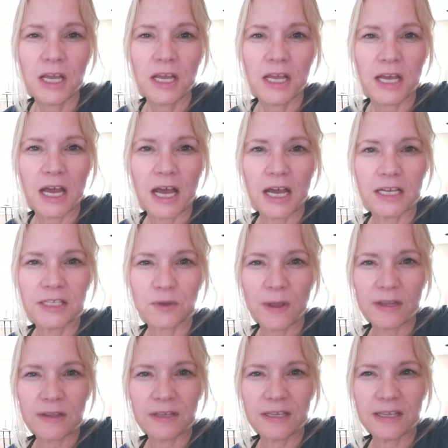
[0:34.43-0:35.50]
Uh, so I
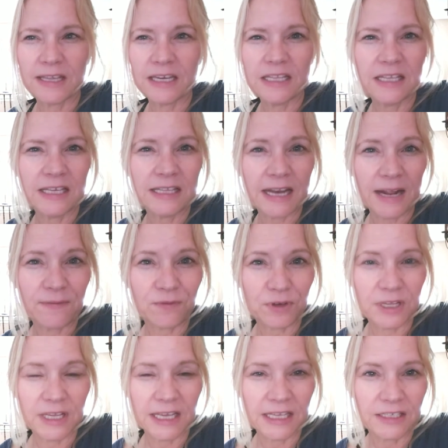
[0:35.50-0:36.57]
can, anything that I
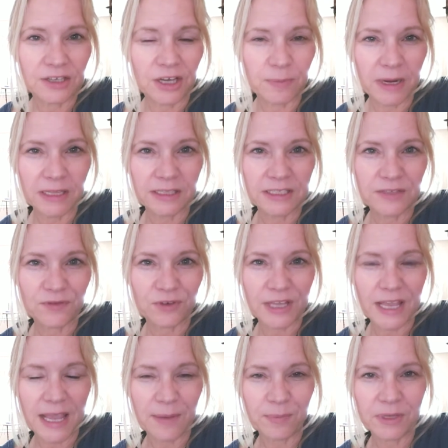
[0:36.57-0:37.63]
forget on my list for
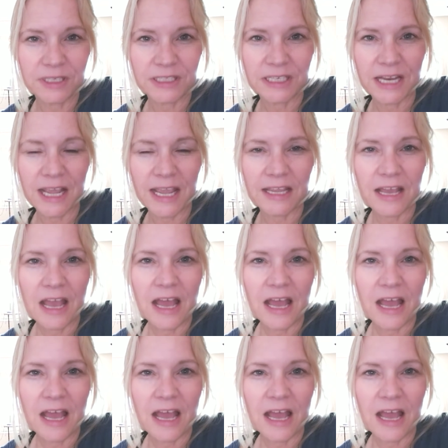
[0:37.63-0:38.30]
camping today,